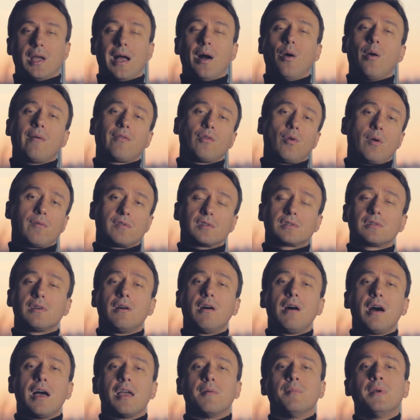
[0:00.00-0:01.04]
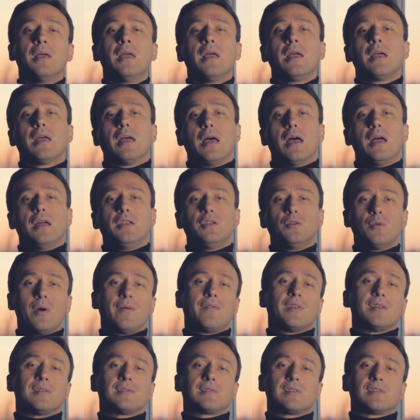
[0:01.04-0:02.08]
However, over time uh, new
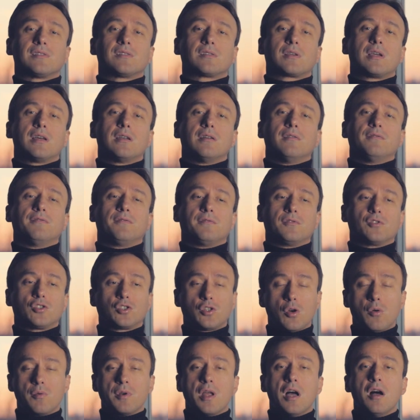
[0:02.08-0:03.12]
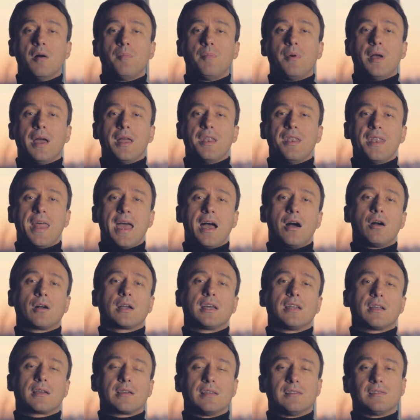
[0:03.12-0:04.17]
evidence has kind of shown up, and now
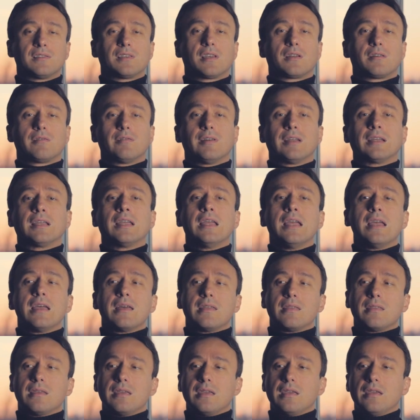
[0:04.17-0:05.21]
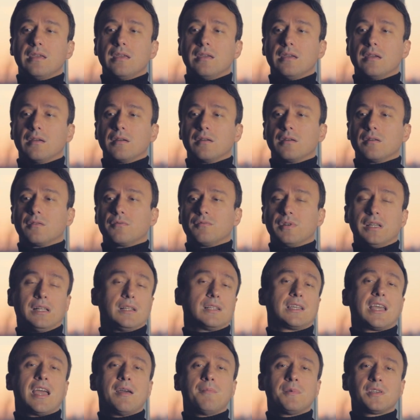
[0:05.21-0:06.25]
kind of considering the real
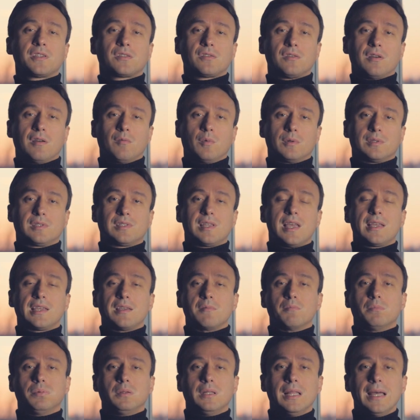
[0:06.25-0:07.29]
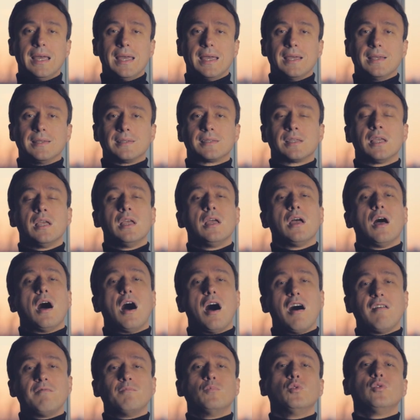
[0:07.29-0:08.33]
chemistry that was taking place,
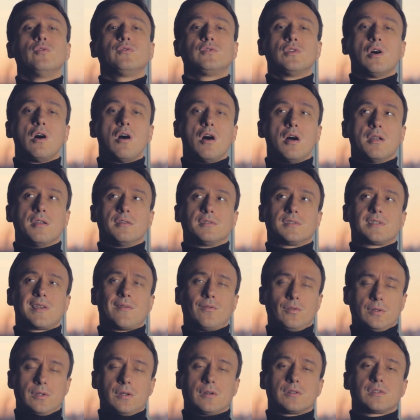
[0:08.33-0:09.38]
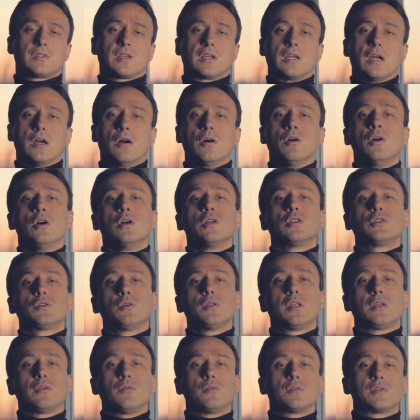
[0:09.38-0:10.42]
I've moved on several years ago
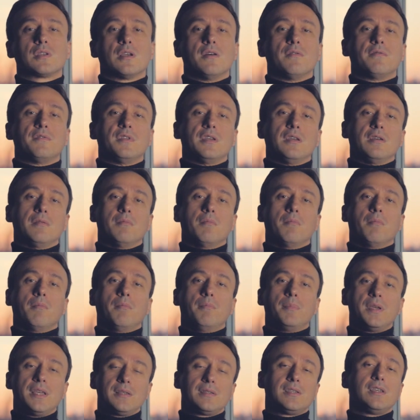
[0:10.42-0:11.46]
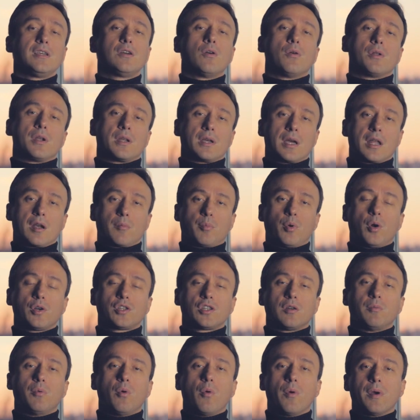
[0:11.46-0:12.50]
to the use of the B C-coated
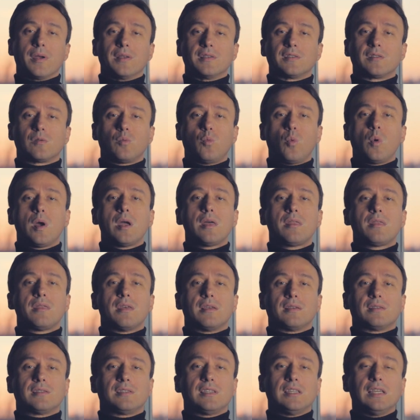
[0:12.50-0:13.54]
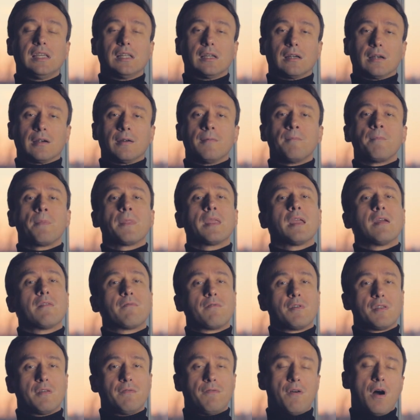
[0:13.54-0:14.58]
gutta-percha points with the sealer
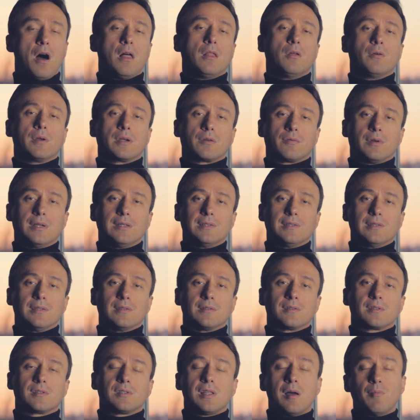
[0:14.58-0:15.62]
for the following reasons.